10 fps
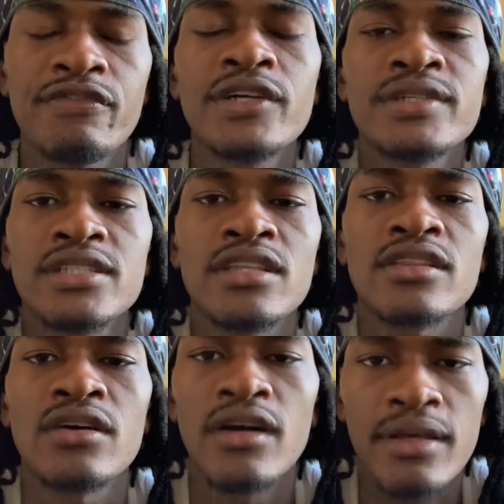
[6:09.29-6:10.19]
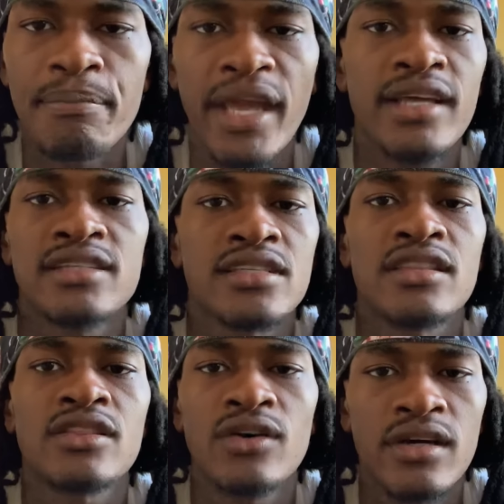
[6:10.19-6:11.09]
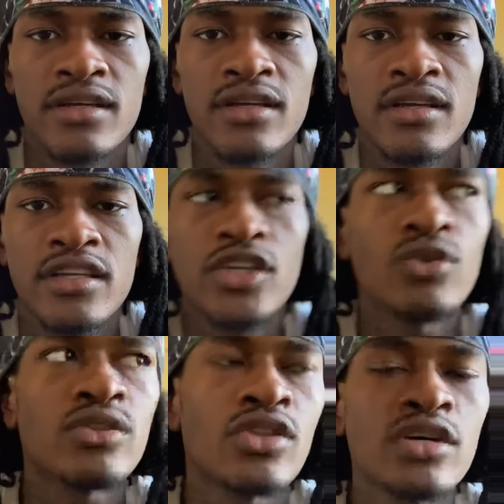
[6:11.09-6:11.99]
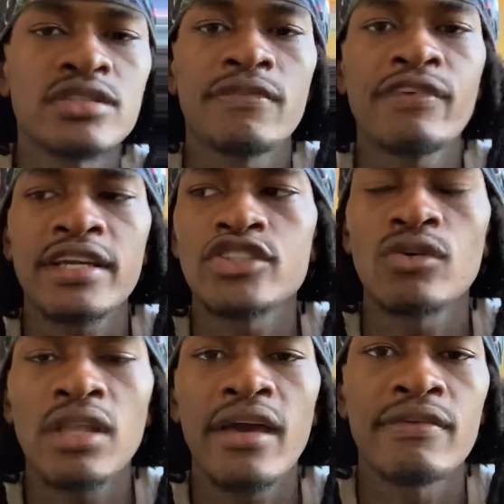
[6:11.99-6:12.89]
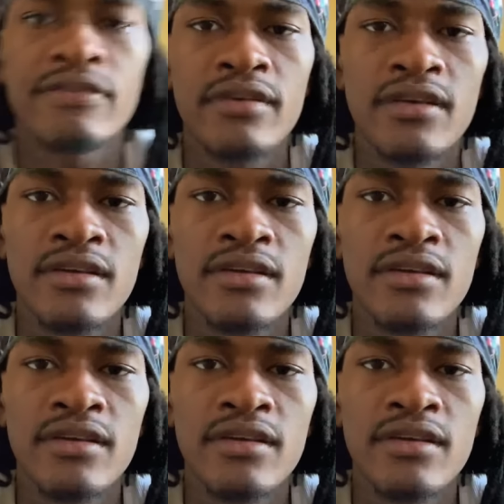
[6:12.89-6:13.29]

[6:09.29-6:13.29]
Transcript: Fear is a thought. Pain is a thought. Your thoughts affect your life.